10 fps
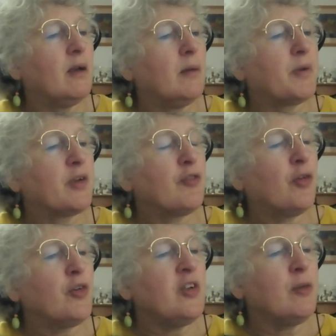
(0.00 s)
But at
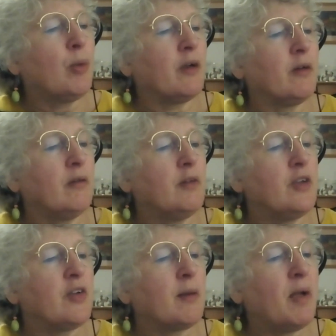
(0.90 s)
41
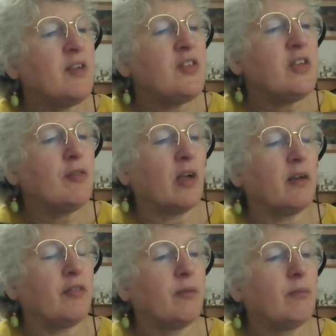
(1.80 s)
you'd had plenty of
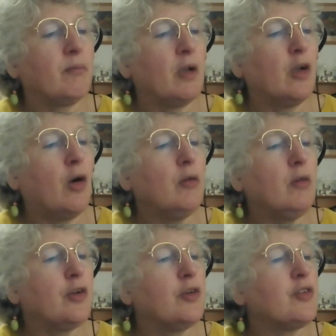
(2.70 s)
life, a
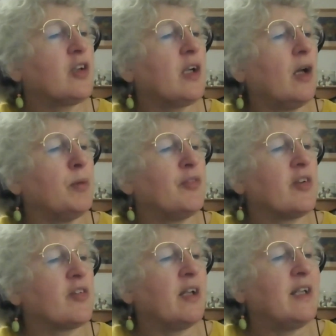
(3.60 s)
long good gulp of
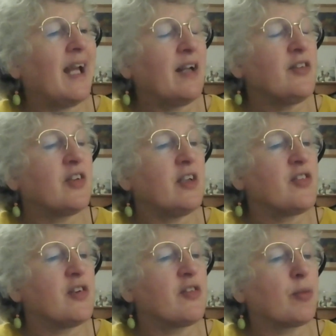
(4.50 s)
it, and it had
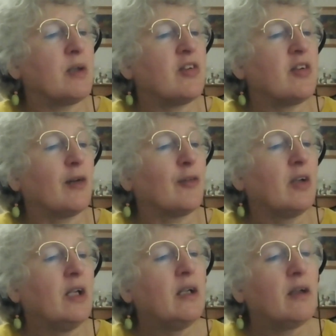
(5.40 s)
tasted sweet enough.
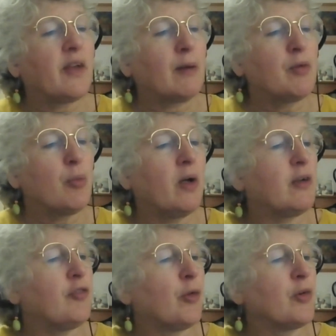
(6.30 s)
That was why
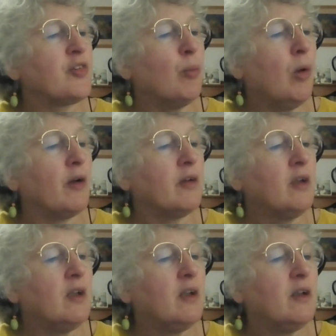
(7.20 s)
at 41
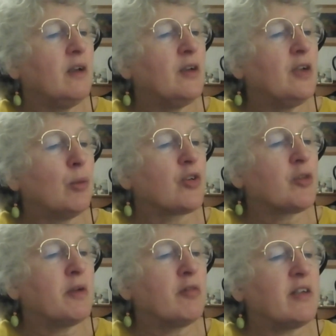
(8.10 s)
you ought to
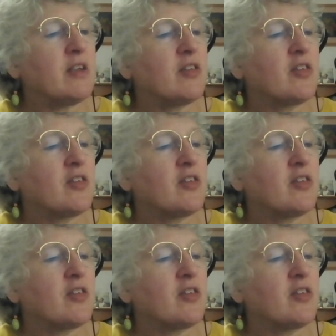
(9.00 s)
be ready to